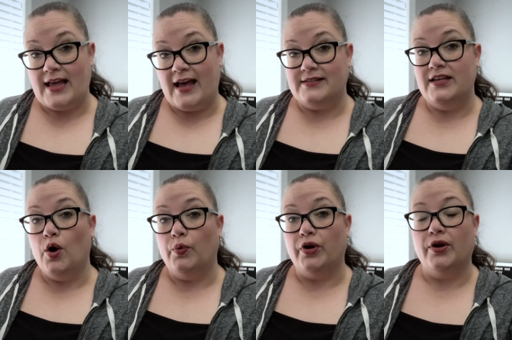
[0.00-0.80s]
As the
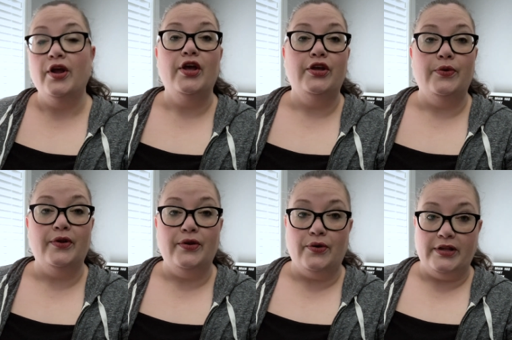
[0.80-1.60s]
owner, you are
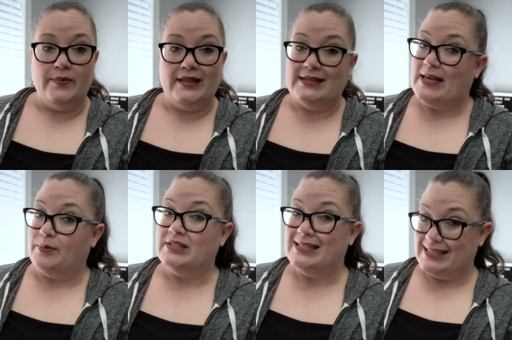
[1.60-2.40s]
the only one that's
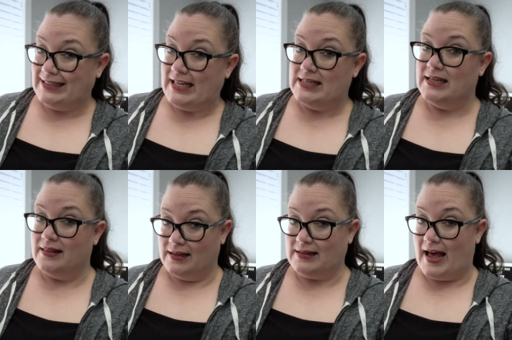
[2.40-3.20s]
able to delete
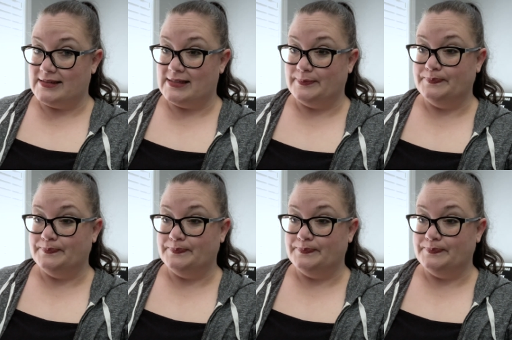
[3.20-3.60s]
the class.